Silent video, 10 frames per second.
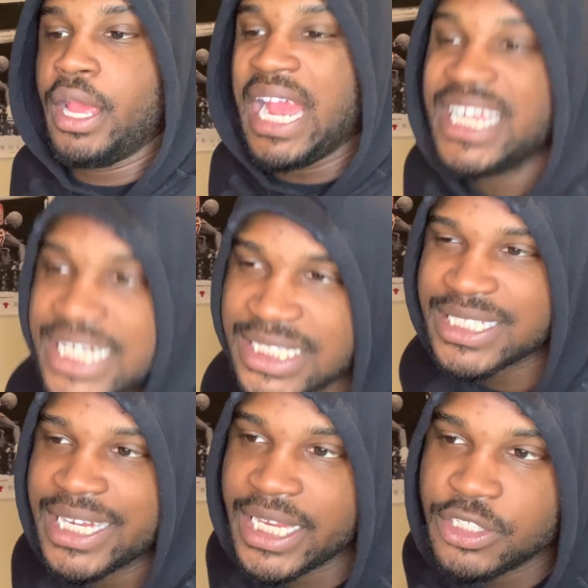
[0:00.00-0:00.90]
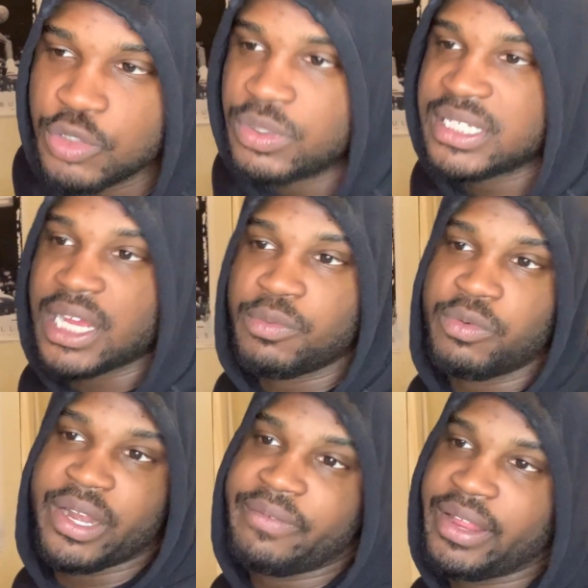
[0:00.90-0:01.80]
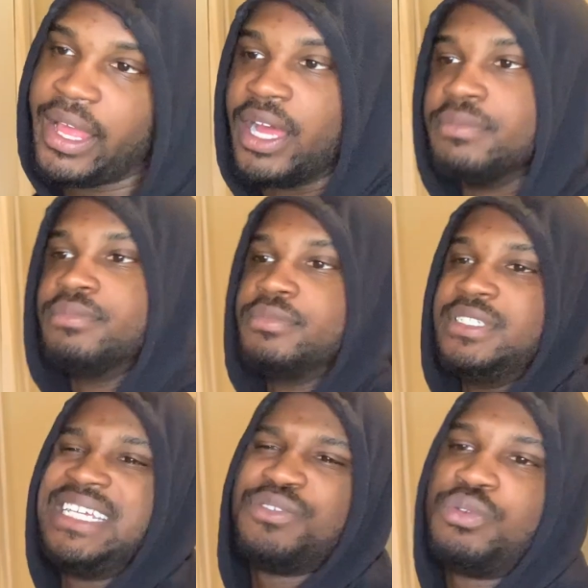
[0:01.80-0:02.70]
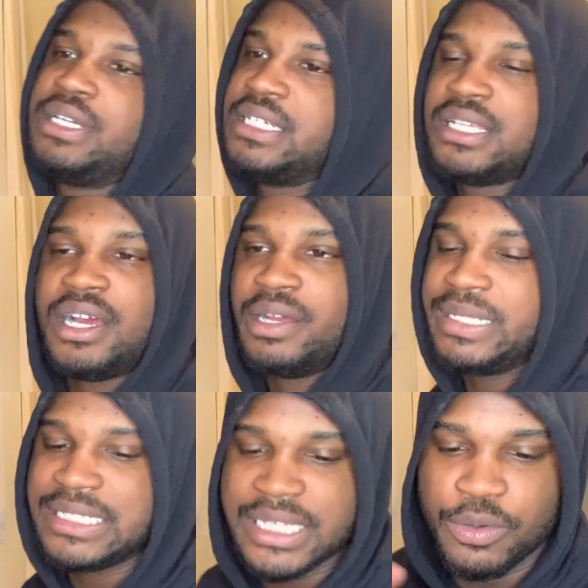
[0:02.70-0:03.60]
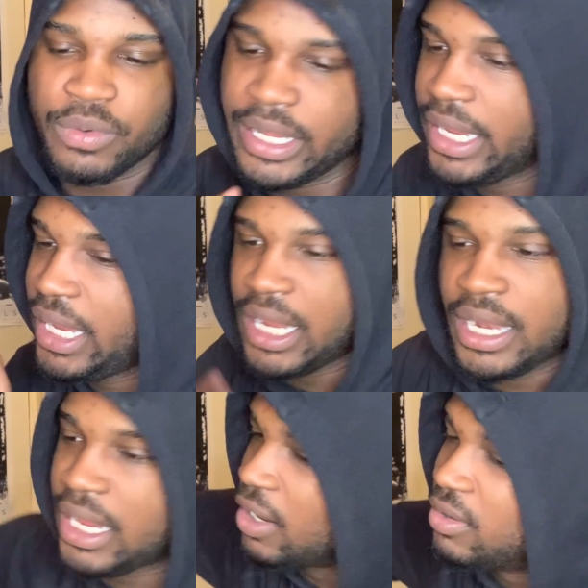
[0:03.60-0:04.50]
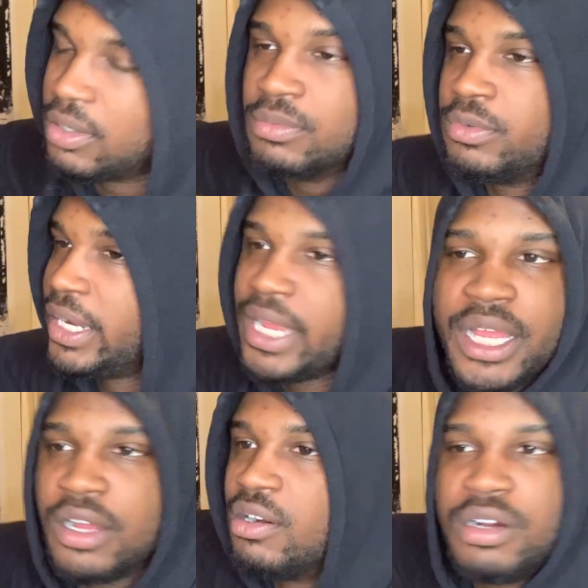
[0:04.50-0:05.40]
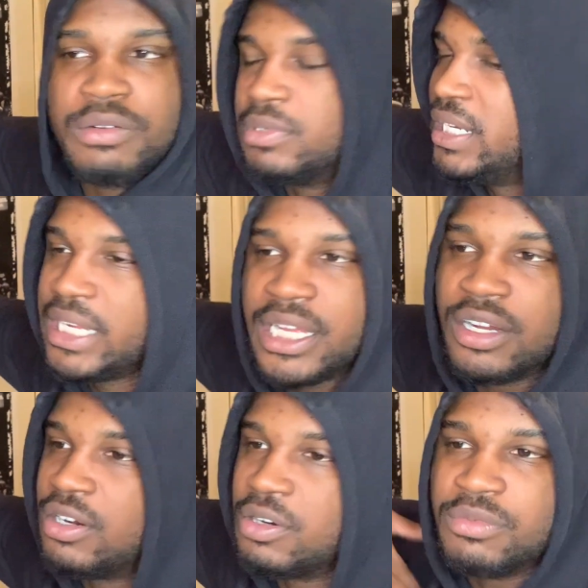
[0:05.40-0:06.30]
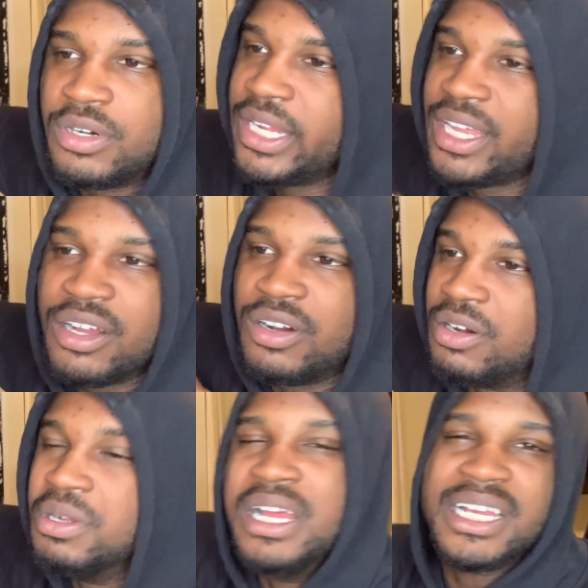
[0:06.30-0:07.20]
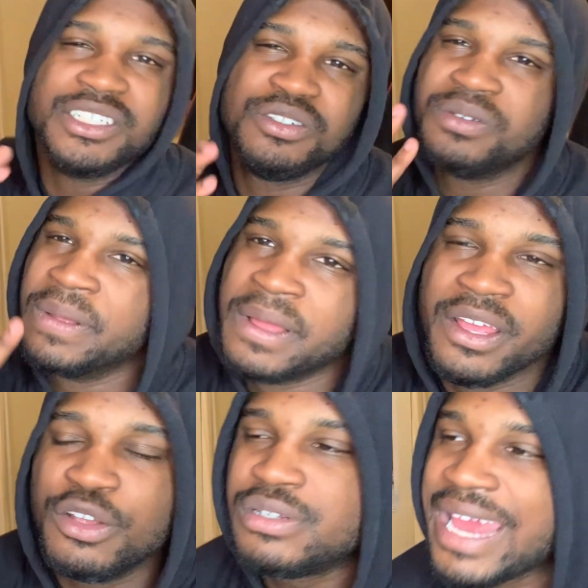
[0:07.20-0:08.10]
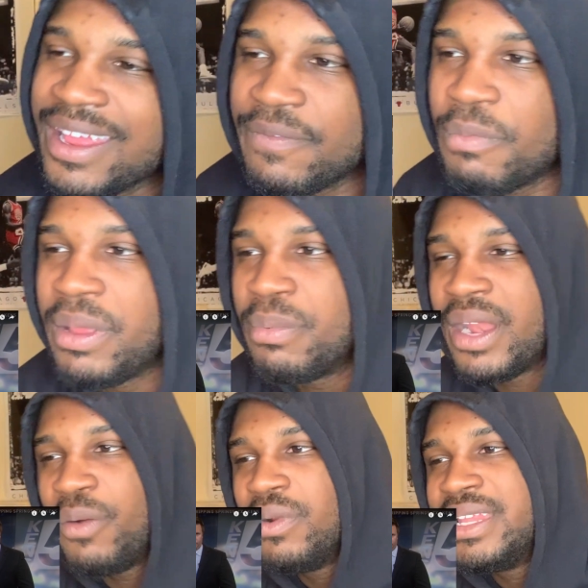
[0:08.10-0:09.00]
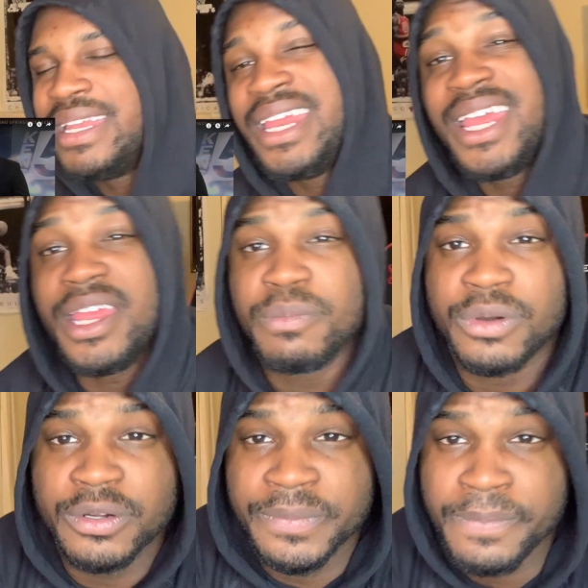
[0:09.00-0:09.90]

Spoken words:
And they just get to hit you one time with whatever they got. Just one get time. They just get one hit and then they go home. One hit, go home. One hit, go home. One hit, go home. Because you take it from people that really need, bro.